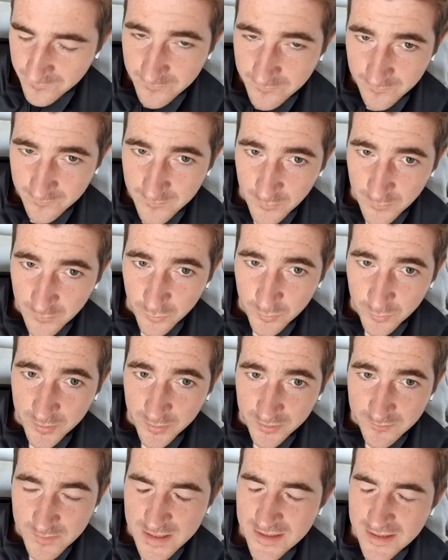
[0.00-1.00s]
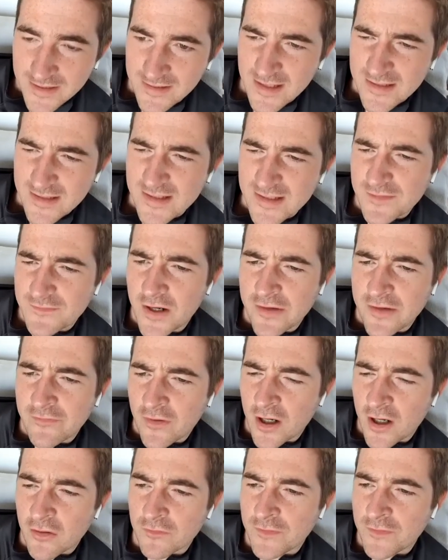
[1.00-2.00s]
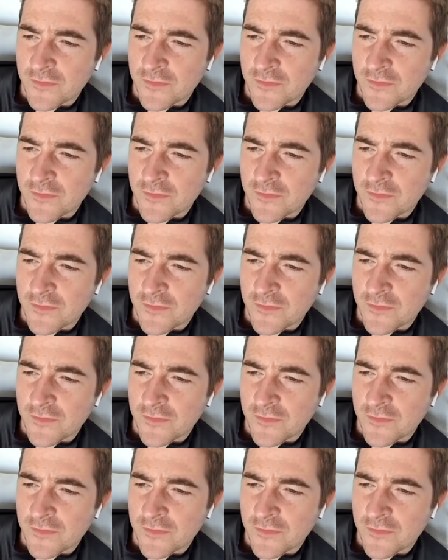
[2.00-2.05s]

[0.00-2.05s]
it would be. There's actually it's very viral.